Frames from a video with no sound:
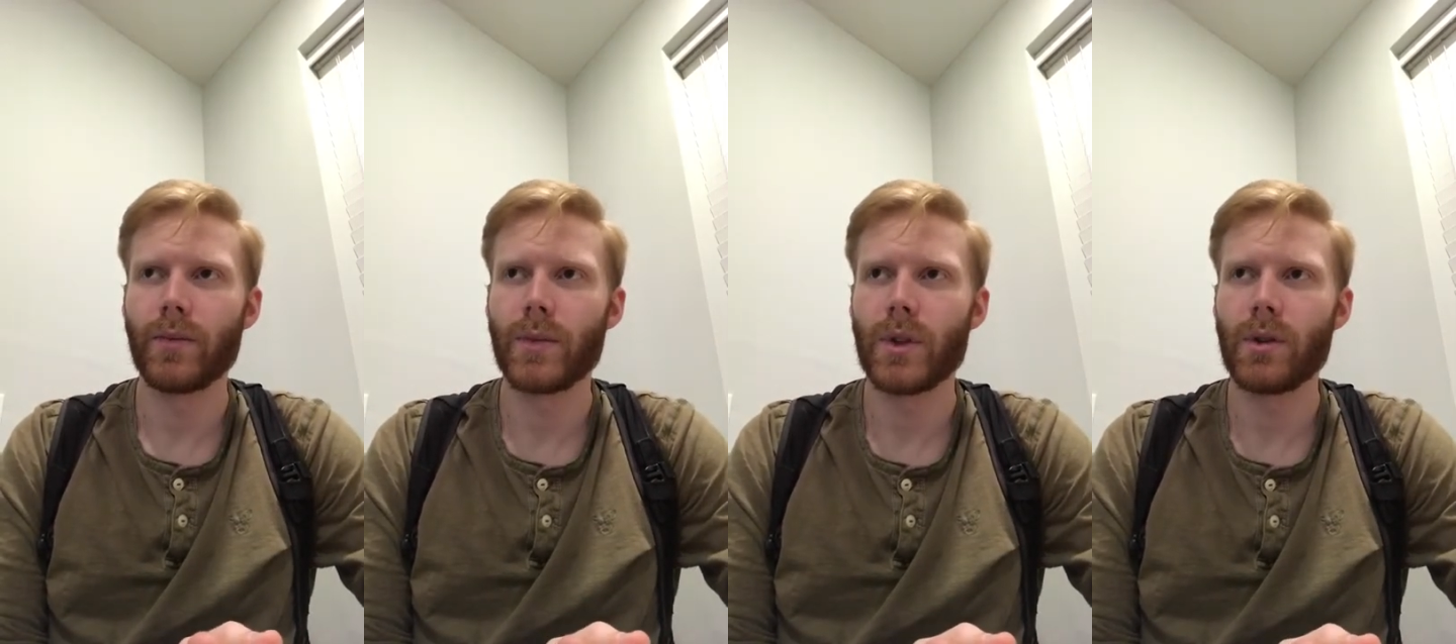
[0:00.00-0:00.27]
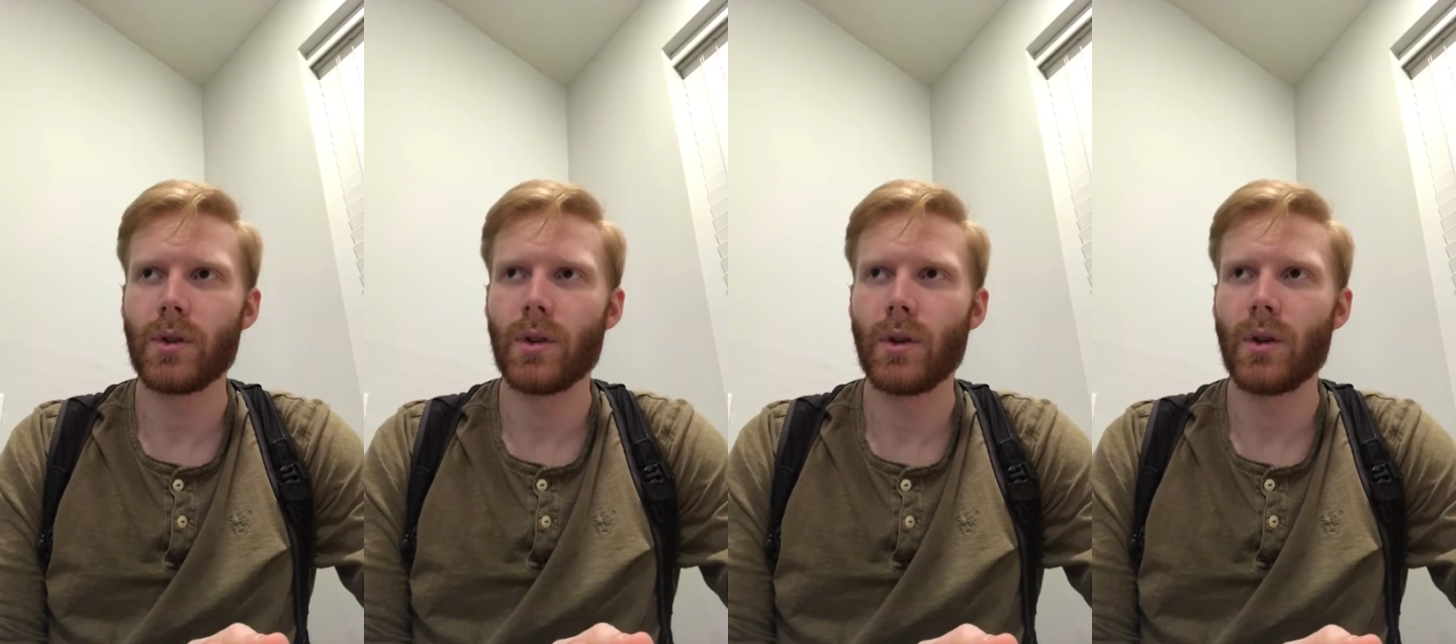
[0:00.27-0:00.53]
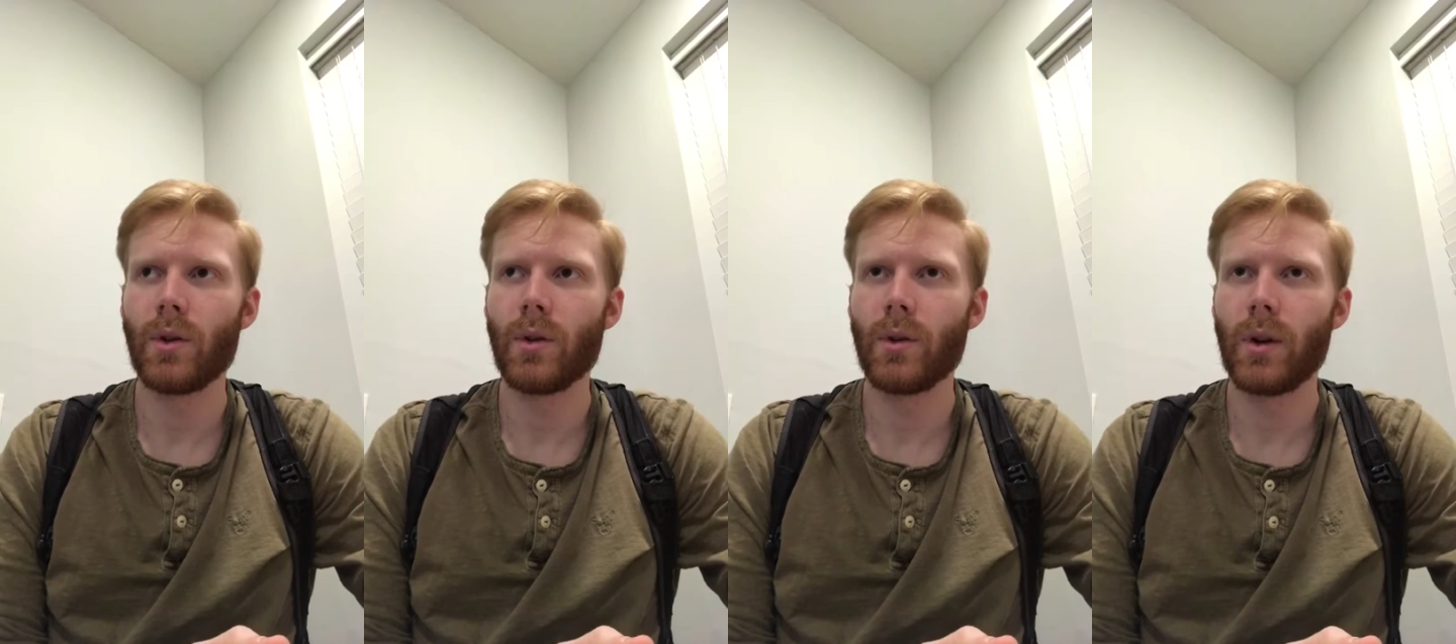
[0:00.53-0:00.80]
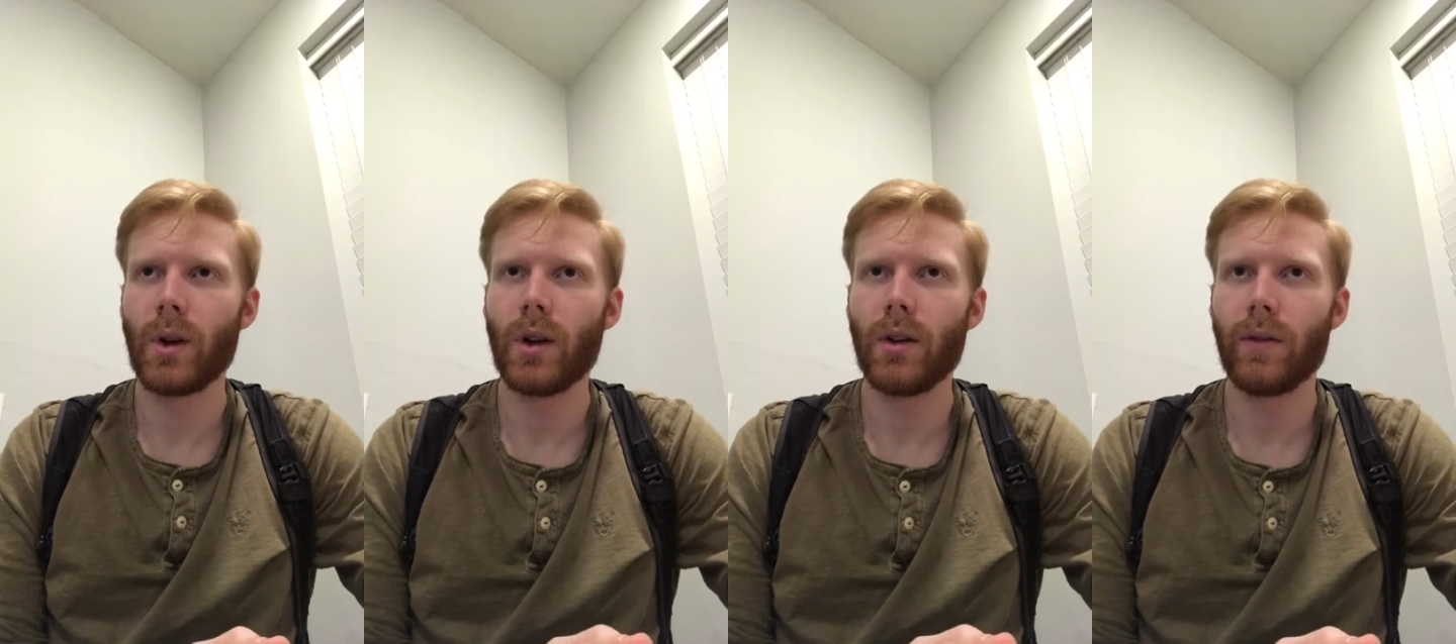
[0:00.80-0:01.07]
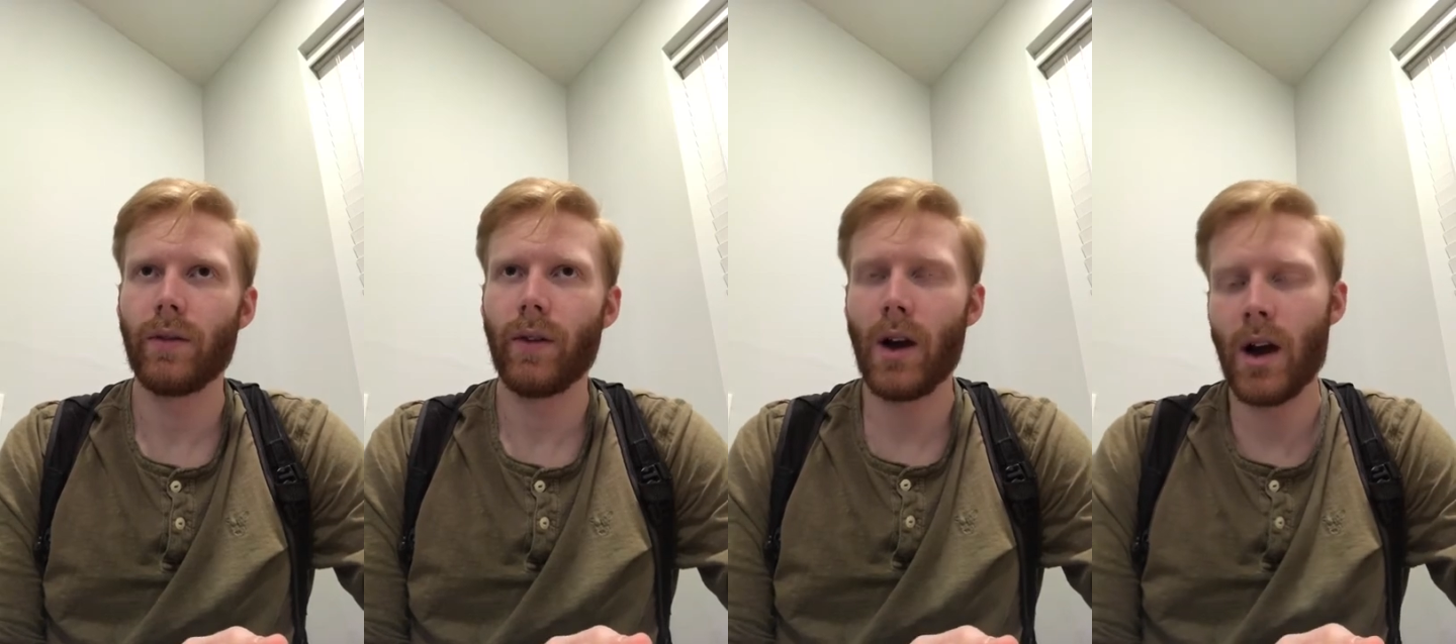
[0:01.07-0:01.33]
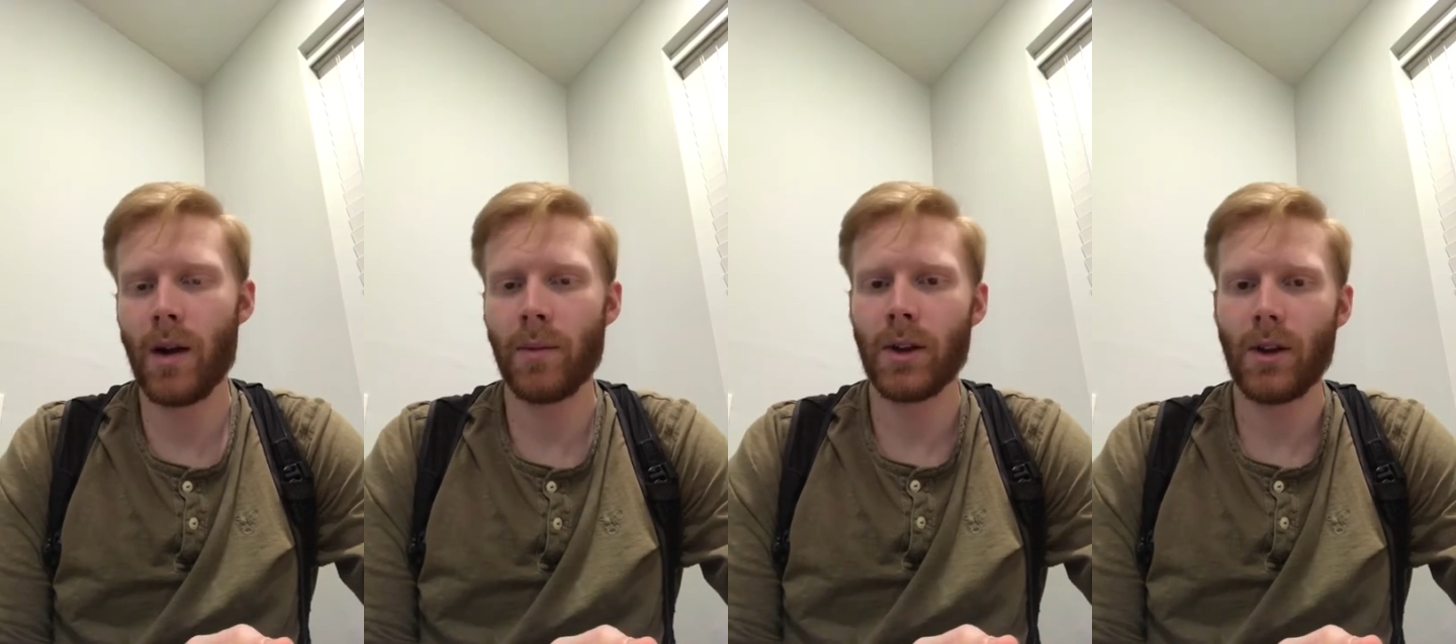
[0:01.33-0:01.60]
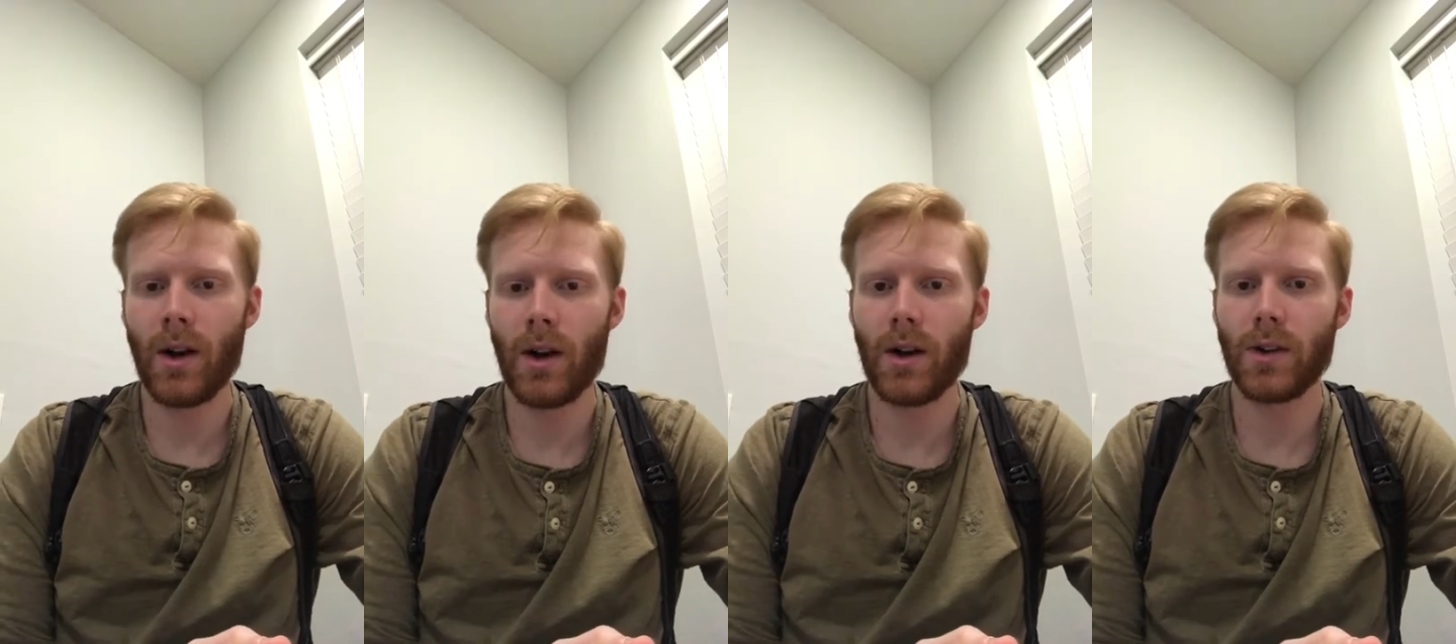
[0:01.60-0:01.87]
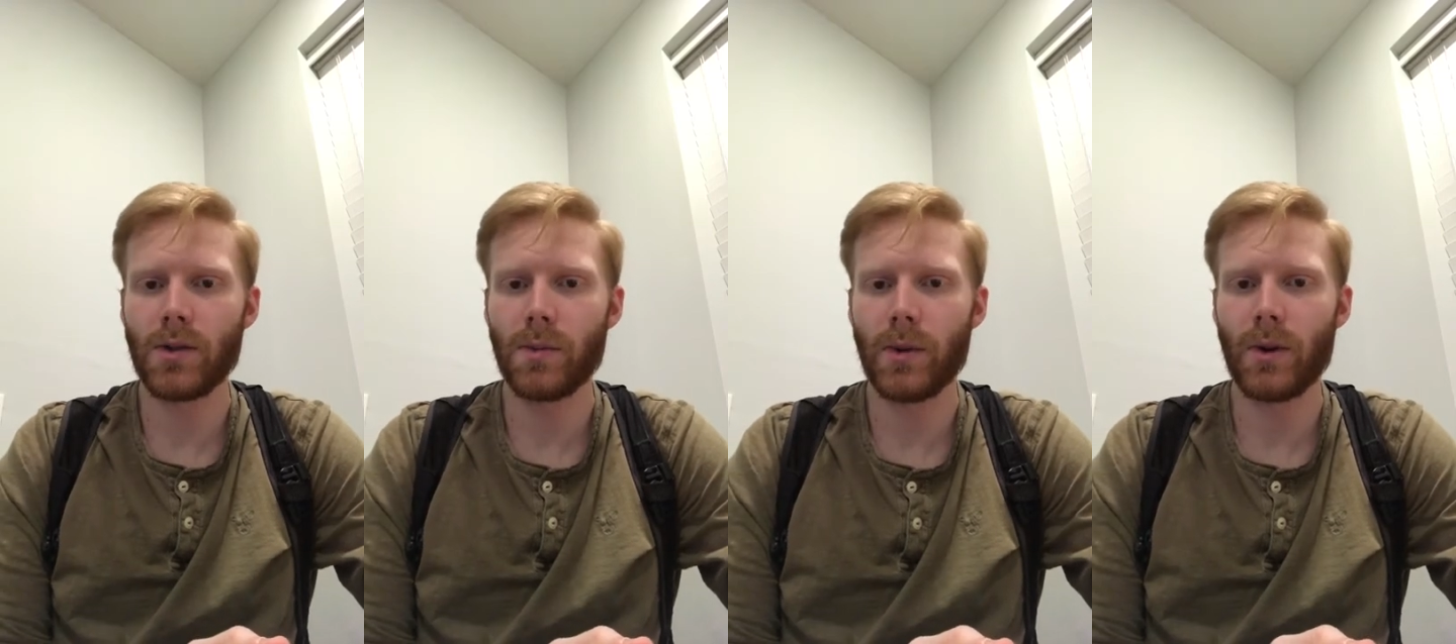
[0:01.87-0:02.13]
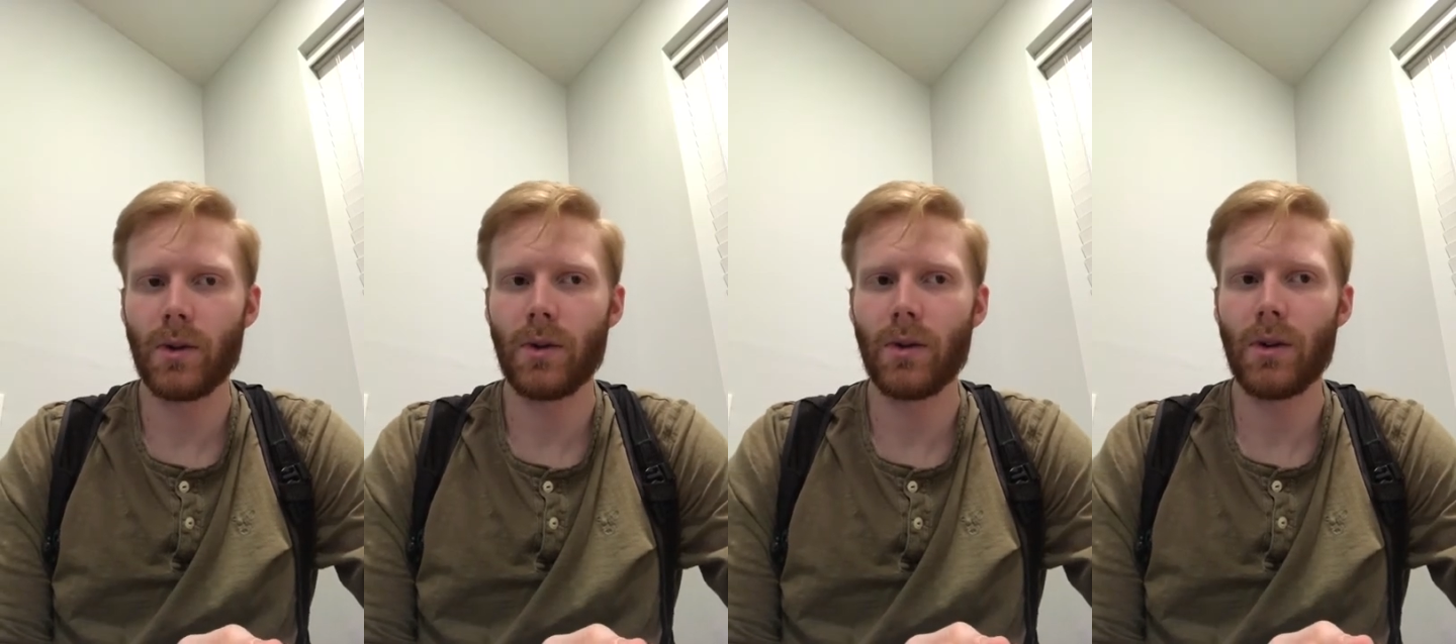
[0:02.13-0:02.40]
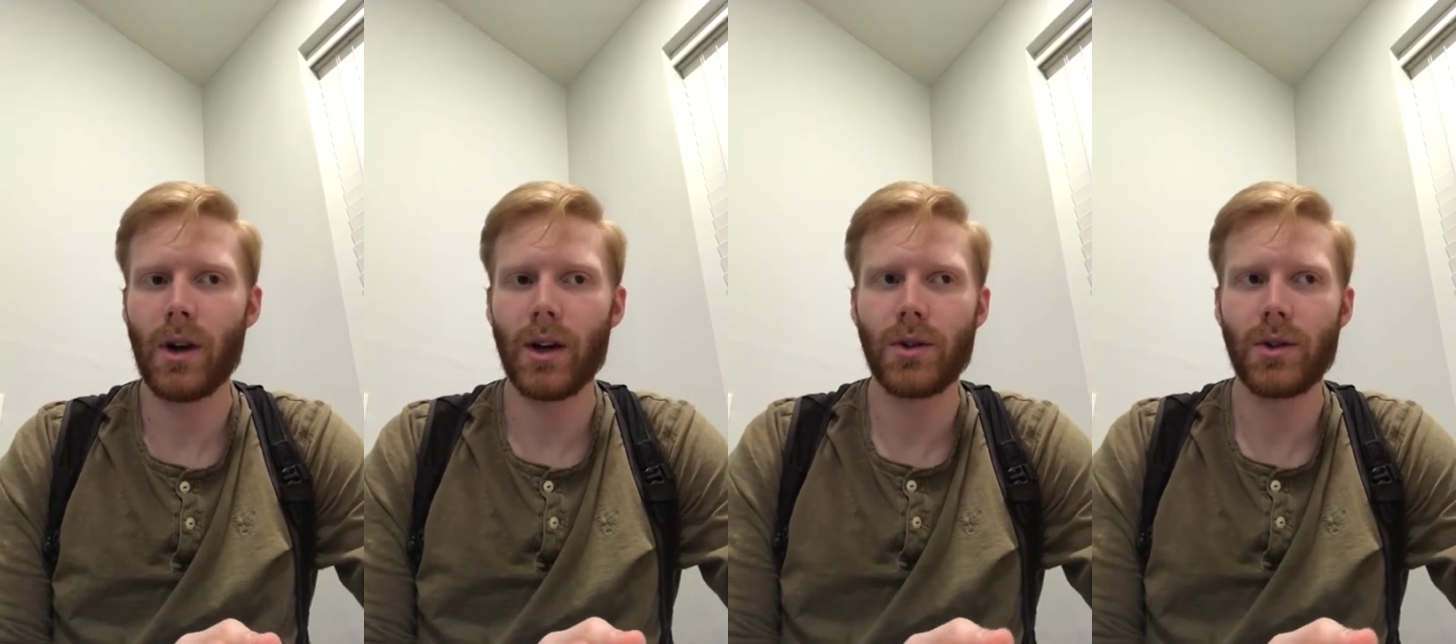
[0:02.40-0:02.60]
So if I'm in the hospital,